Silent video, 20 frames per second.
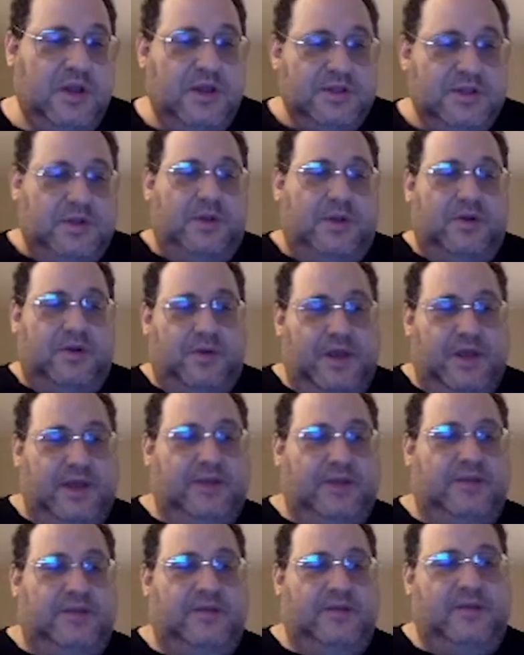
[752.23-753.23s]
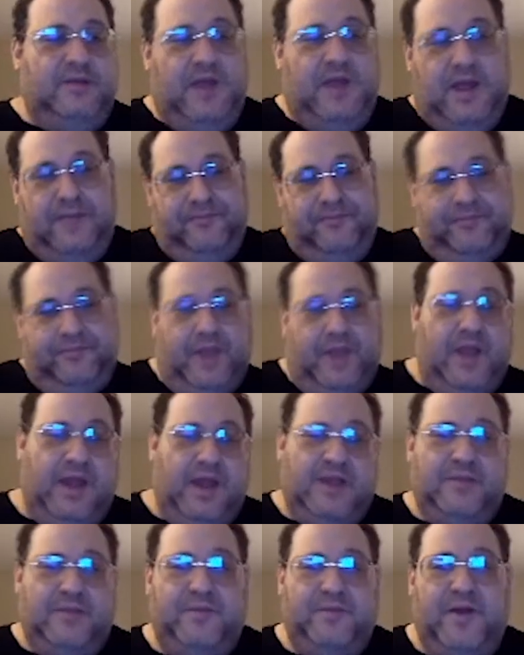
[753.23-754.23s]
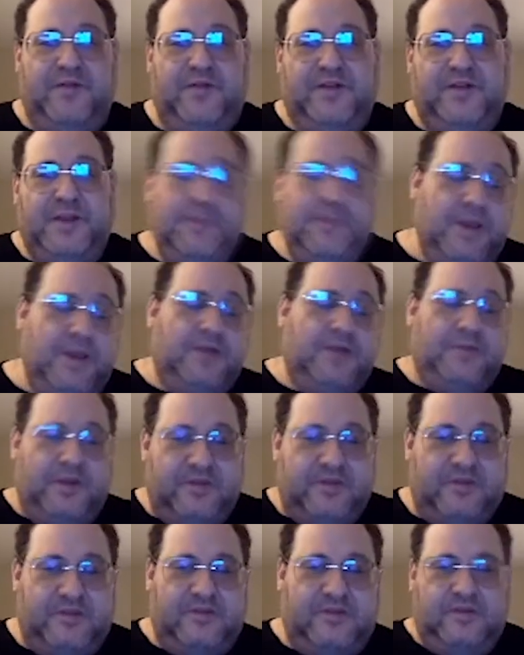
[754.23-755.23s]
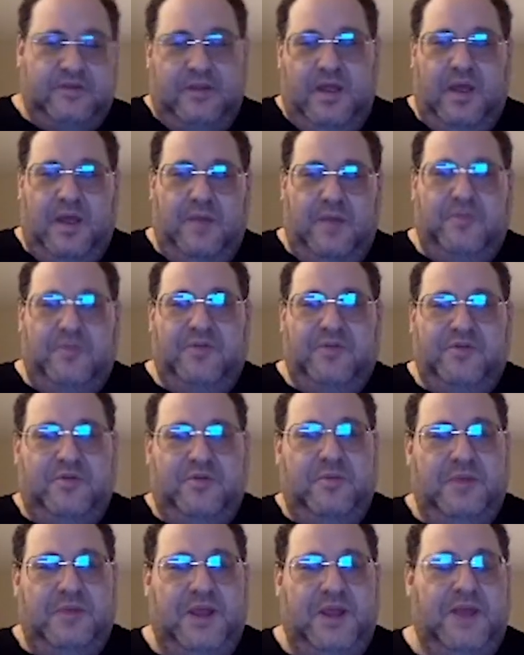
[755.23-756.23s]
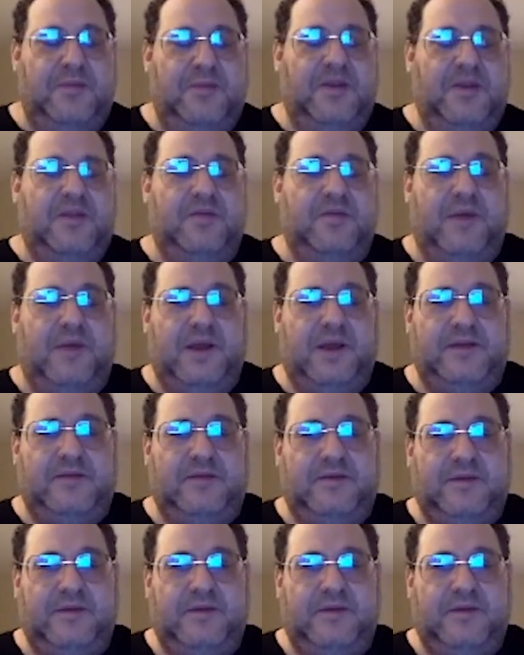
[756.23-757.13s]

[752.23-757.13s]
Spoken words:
So I connect, I got the private IP address, presumably I'm in the right